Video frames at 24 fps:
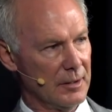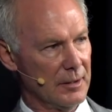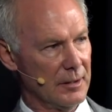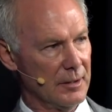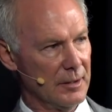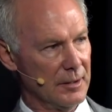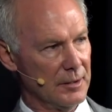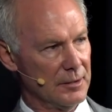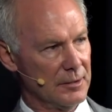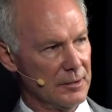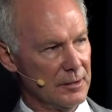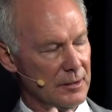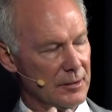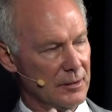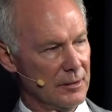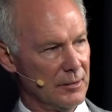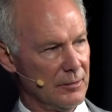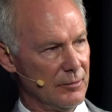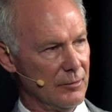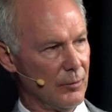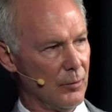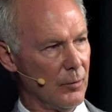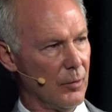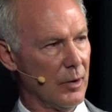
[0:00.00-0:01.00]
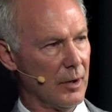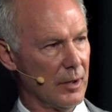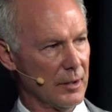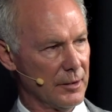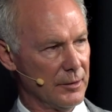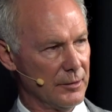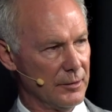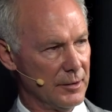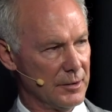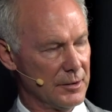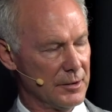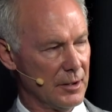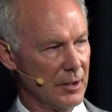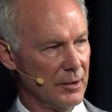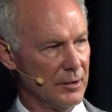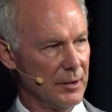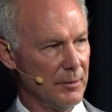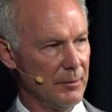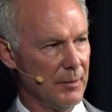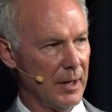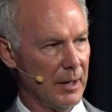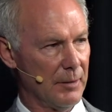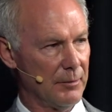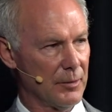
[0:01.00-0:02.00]
this water to
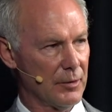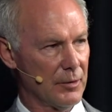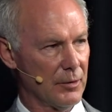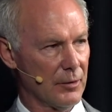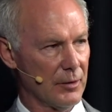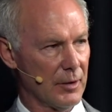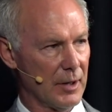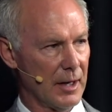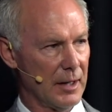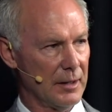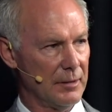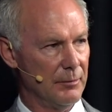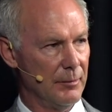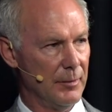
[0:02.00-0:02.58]
sodium hypochloride